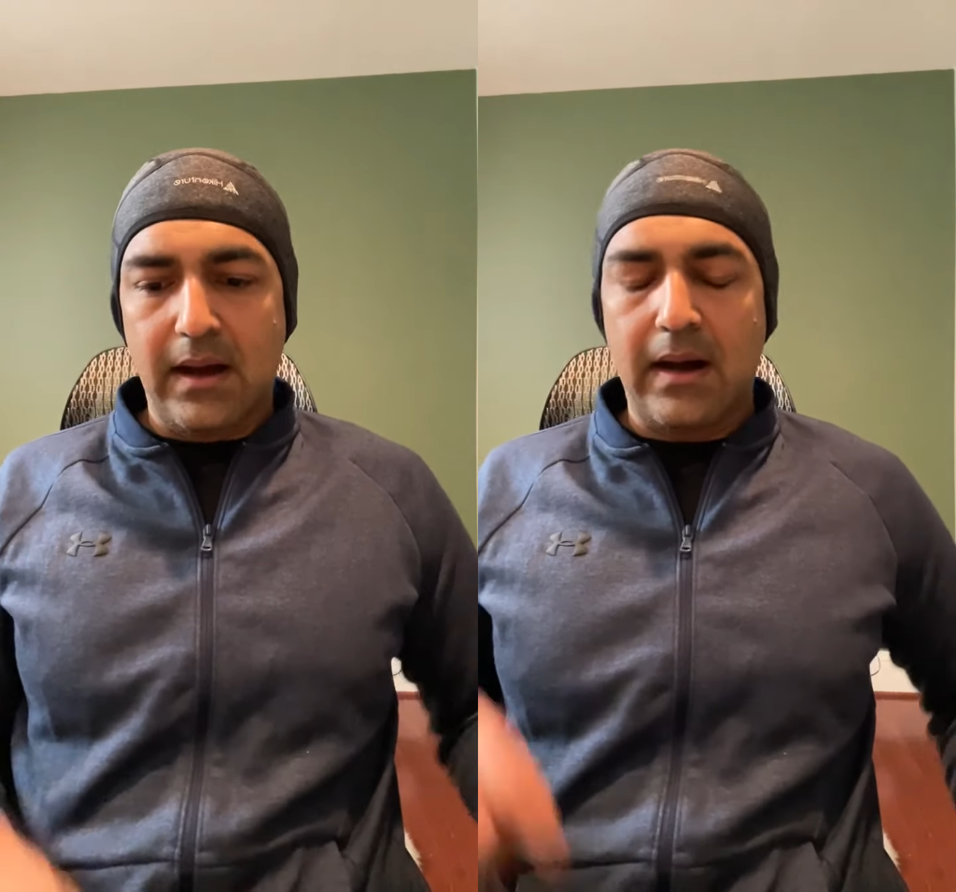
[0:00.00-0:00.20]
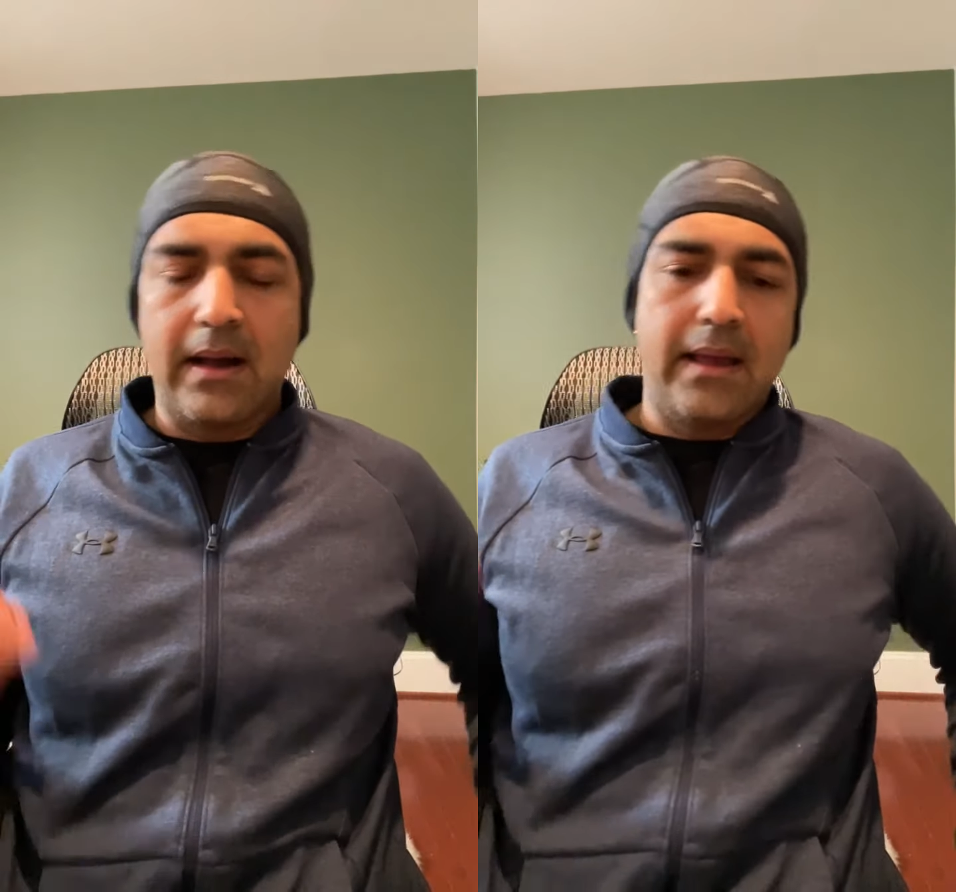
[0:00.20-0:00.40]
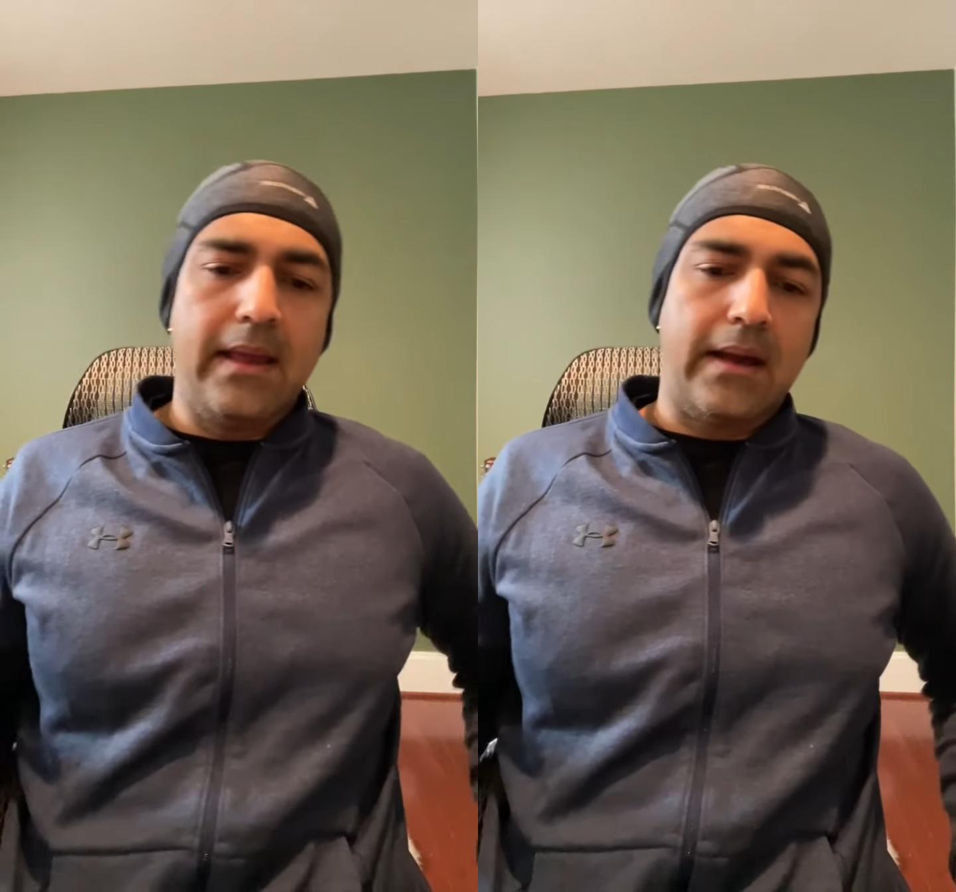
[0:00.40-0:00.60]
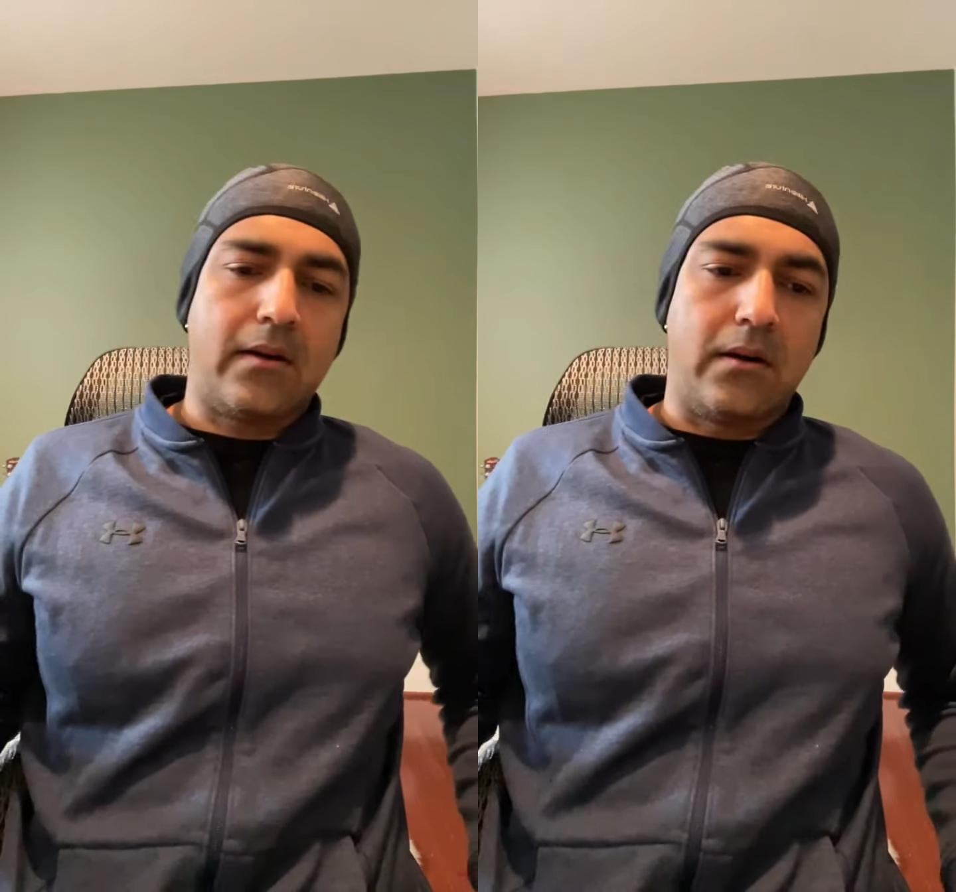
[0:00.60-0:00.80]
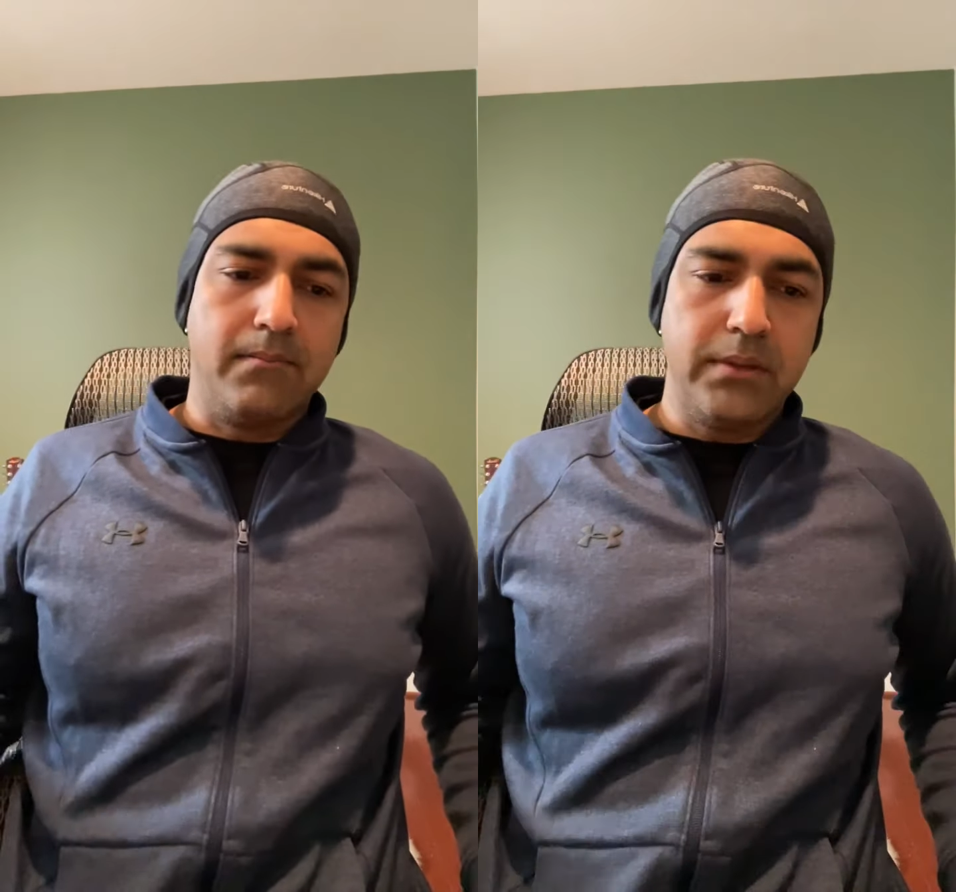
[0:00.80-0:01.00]
I
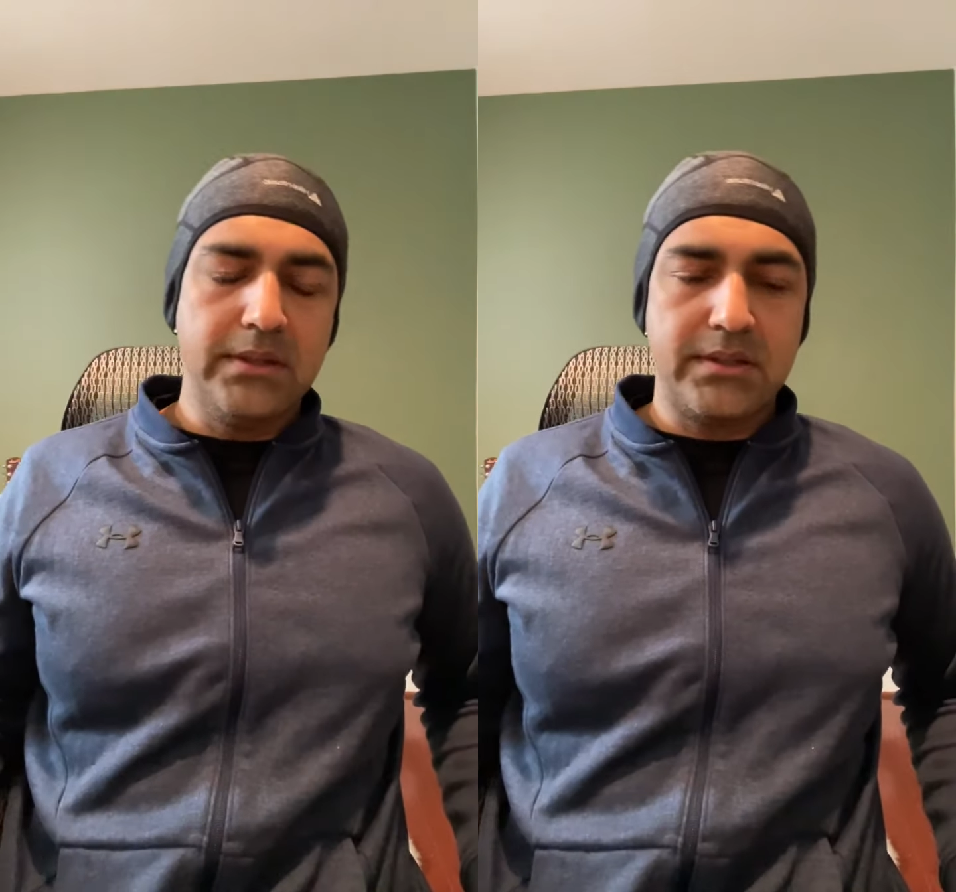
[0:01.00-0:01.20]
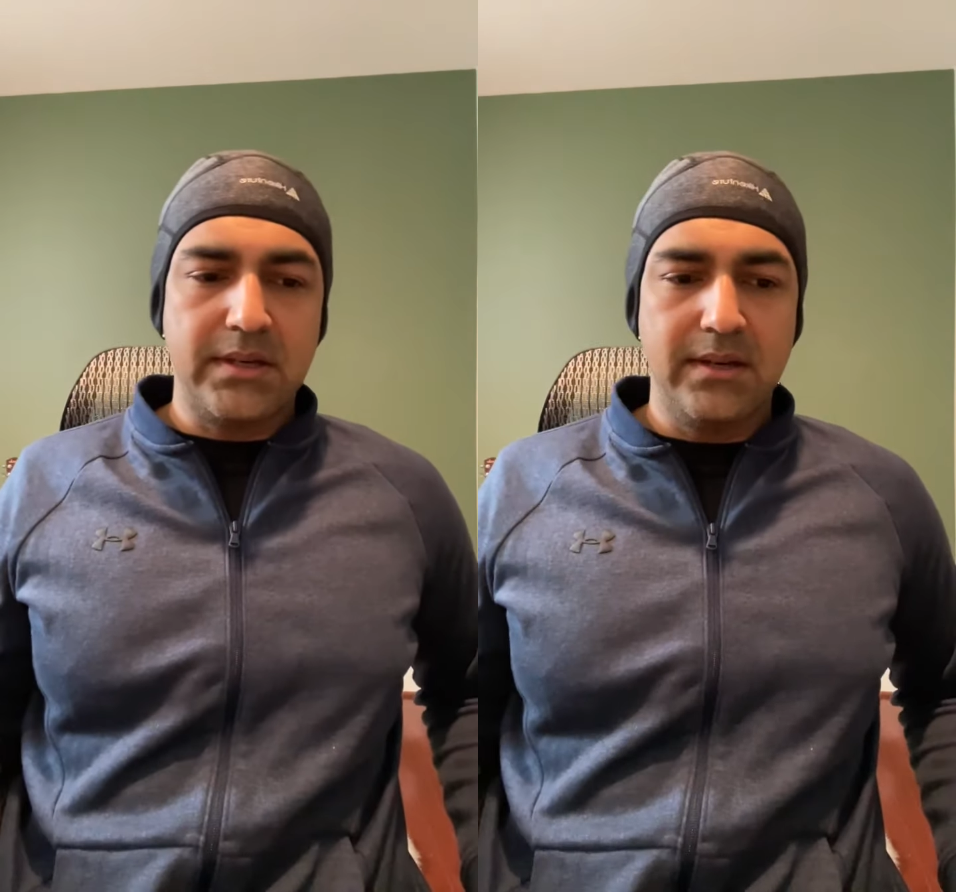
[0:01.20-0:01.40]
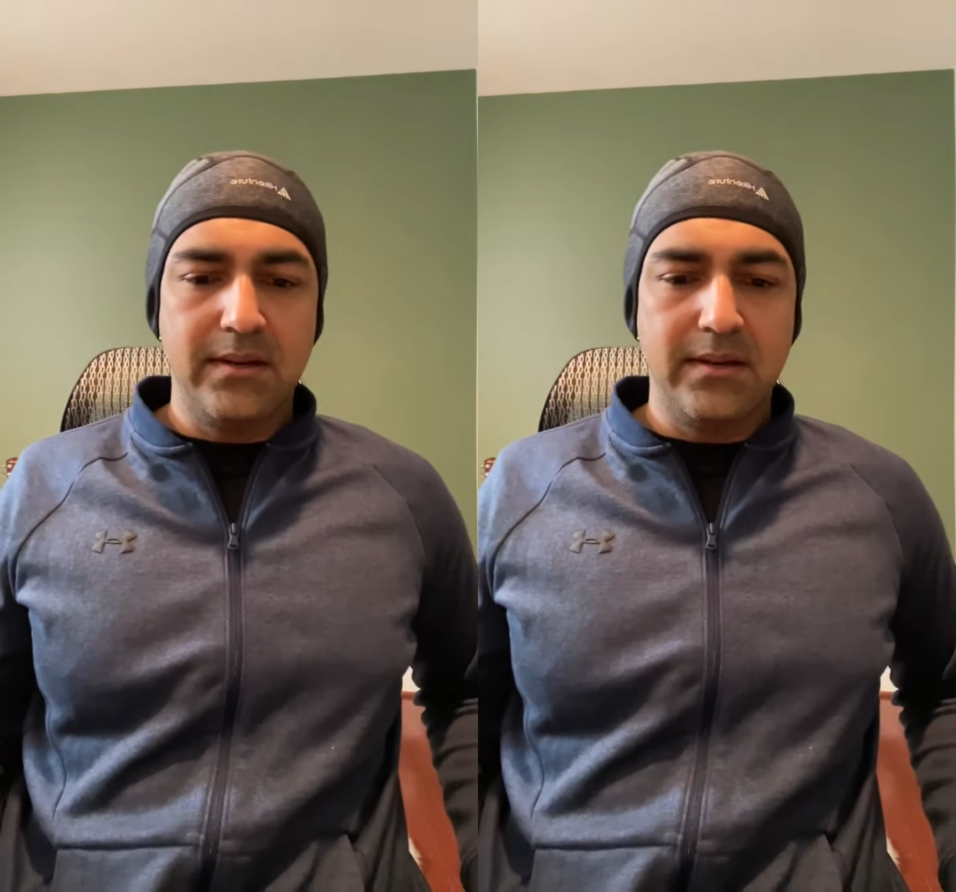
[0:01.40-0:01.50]
accomplished